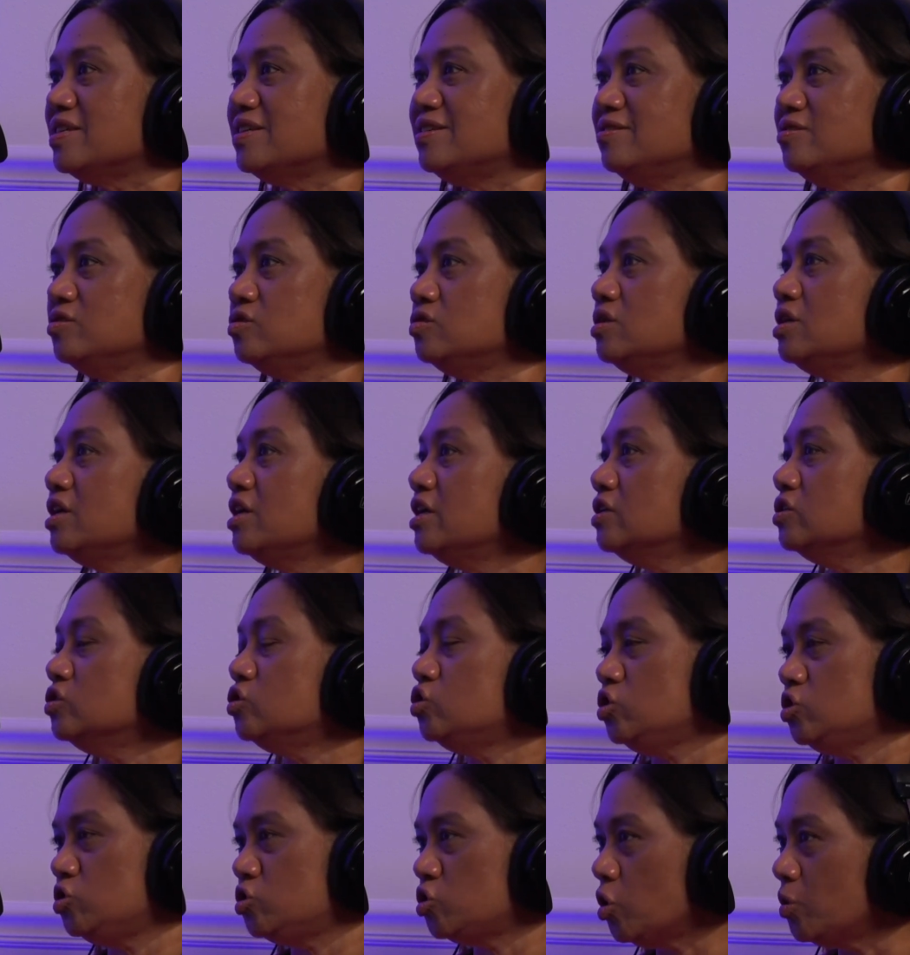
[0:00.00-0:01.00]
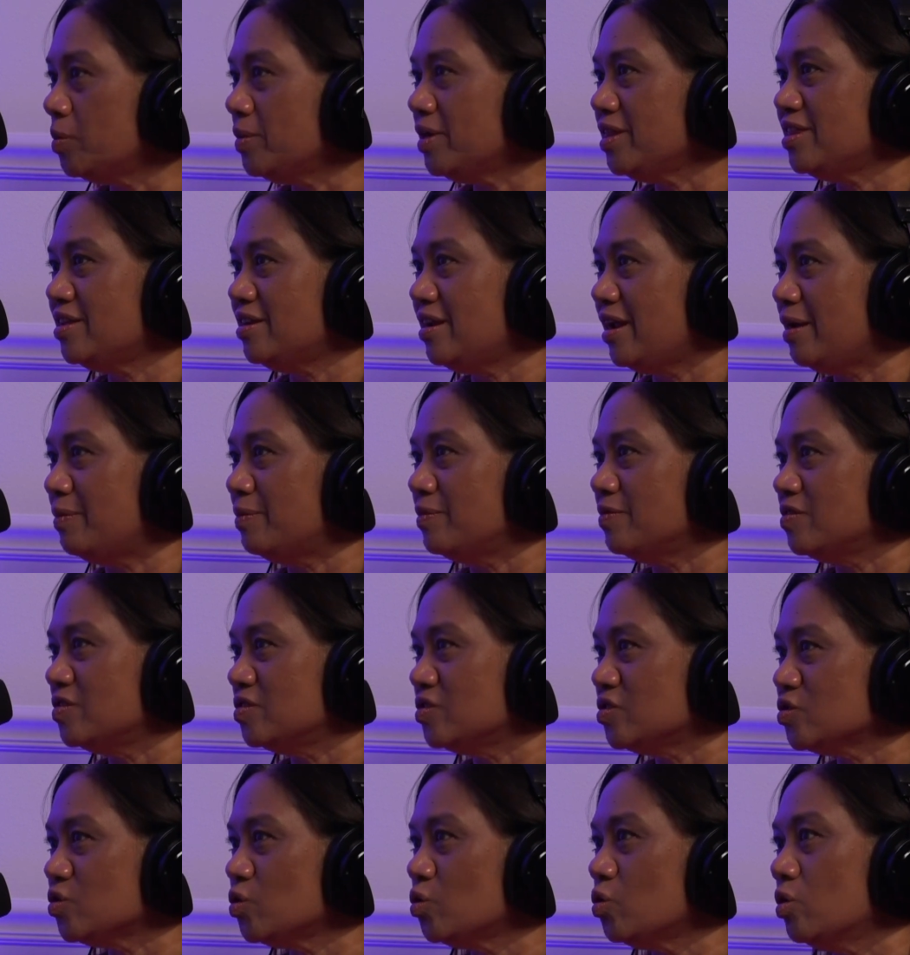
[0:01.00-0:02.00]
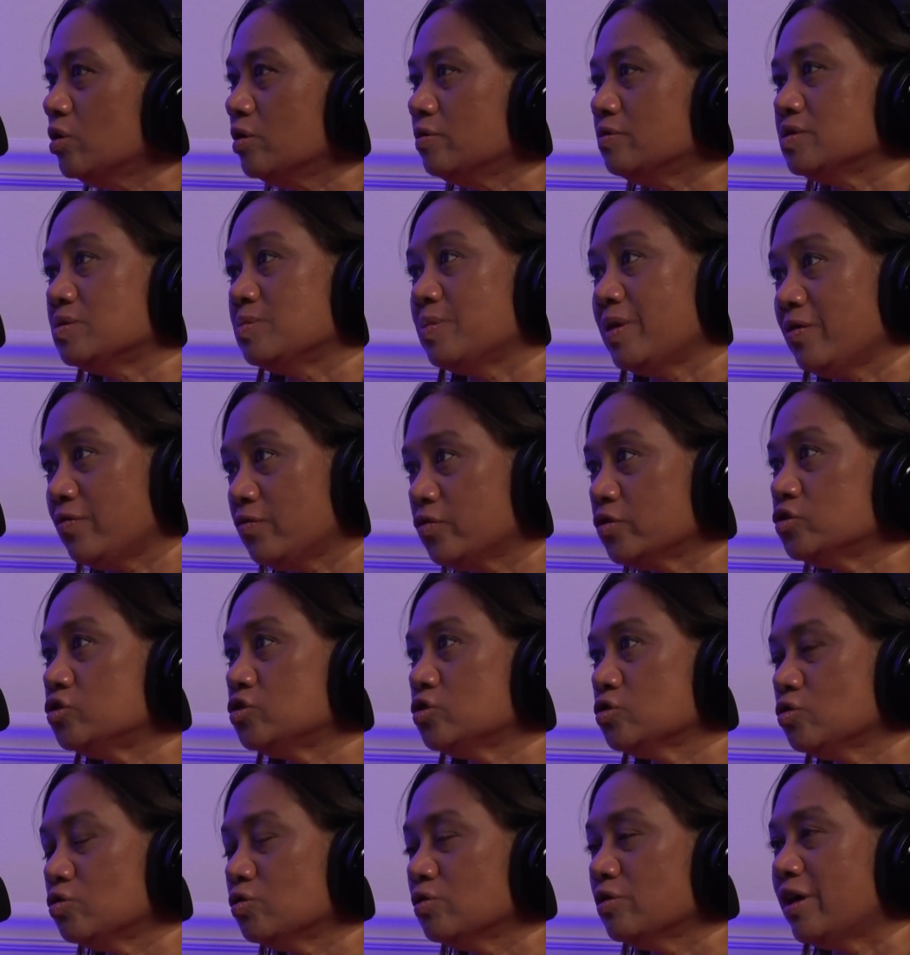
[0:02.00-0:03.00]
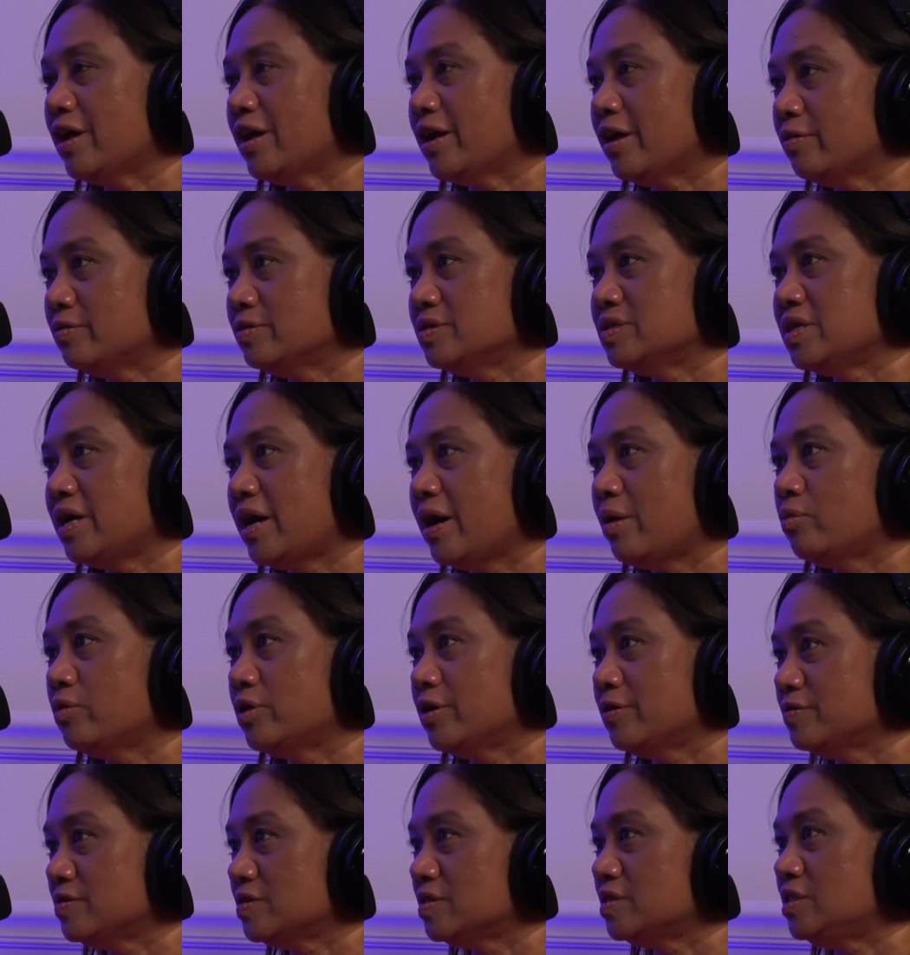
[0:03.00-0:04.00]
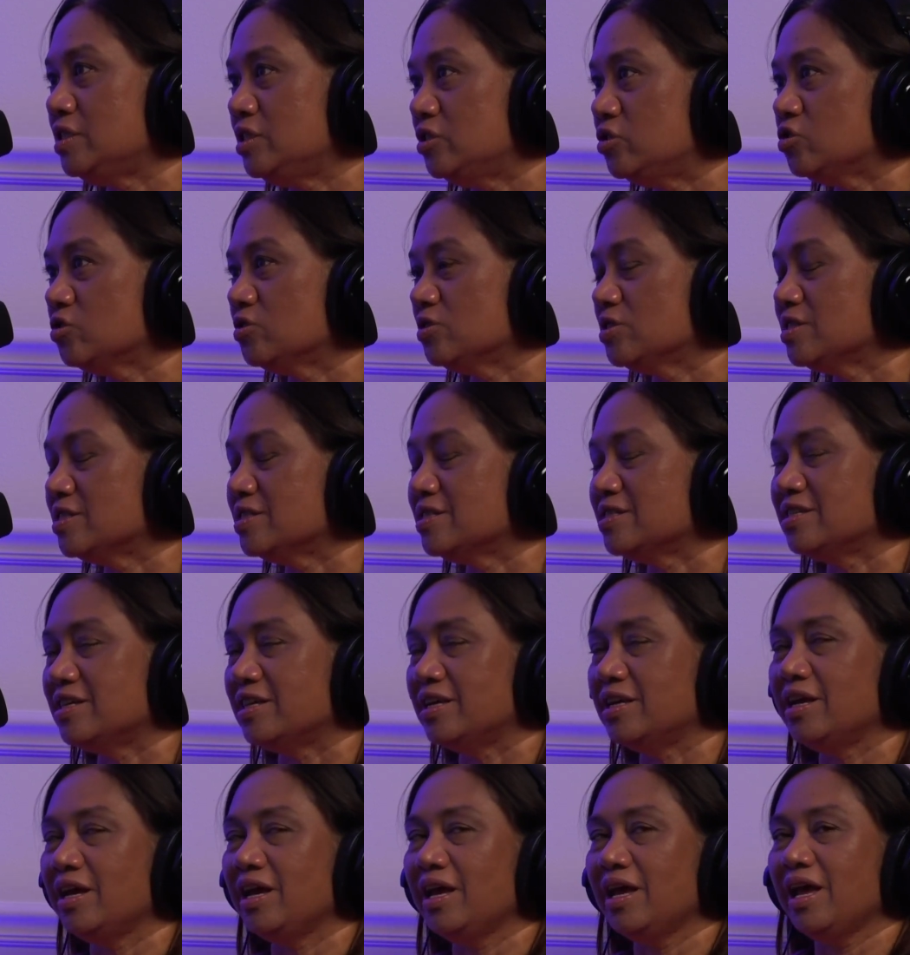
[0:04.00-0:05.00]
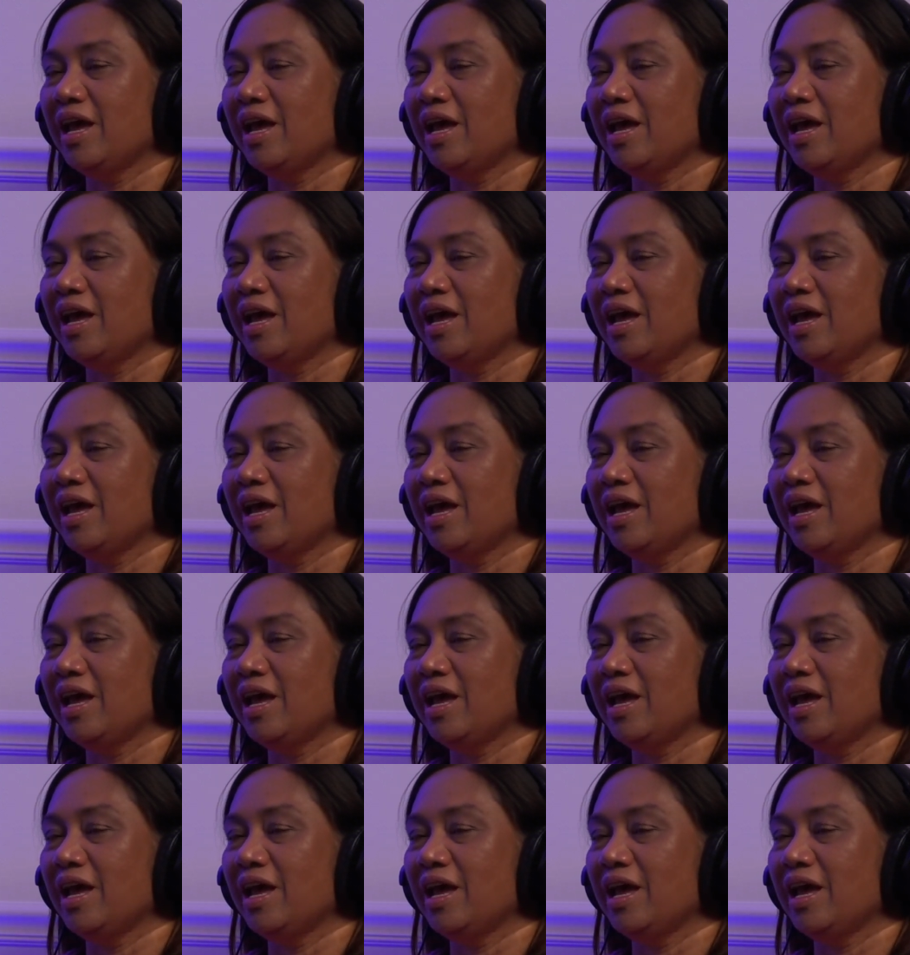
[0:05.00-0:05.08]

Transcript: And she told me the name of the school. It was my first school that I was at when I was a teacher assistant.